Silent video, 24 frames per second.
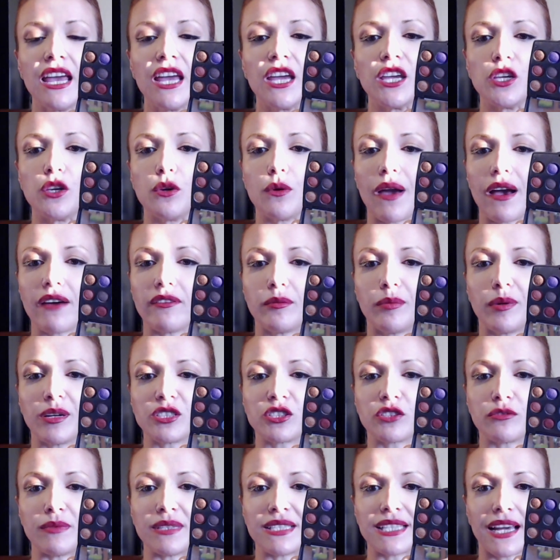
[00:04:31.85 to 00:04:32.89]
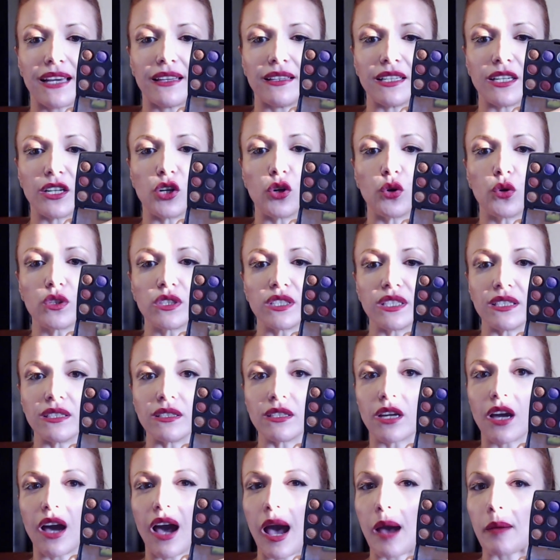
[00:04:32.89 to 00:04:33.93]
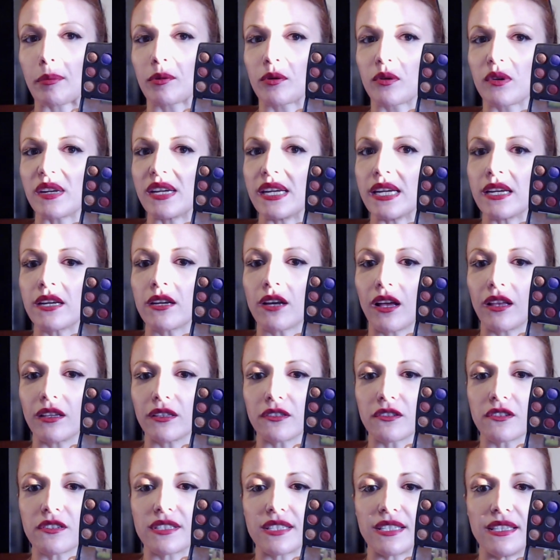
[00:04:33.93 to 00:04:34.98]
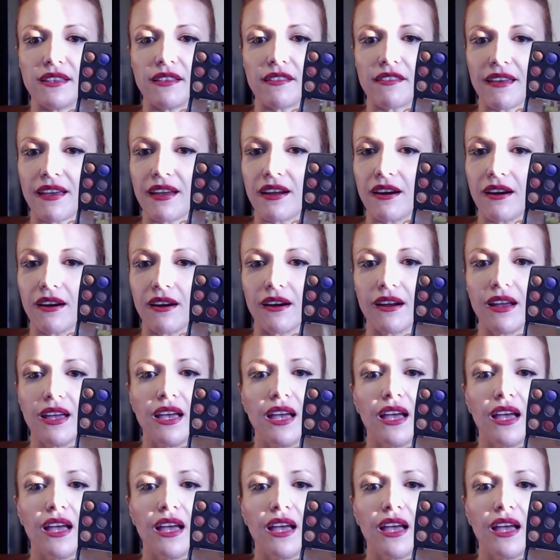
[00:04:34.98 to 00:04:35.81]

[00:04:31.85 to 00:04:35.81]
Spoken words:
you have a bunch of metallic golden coppery colors in there.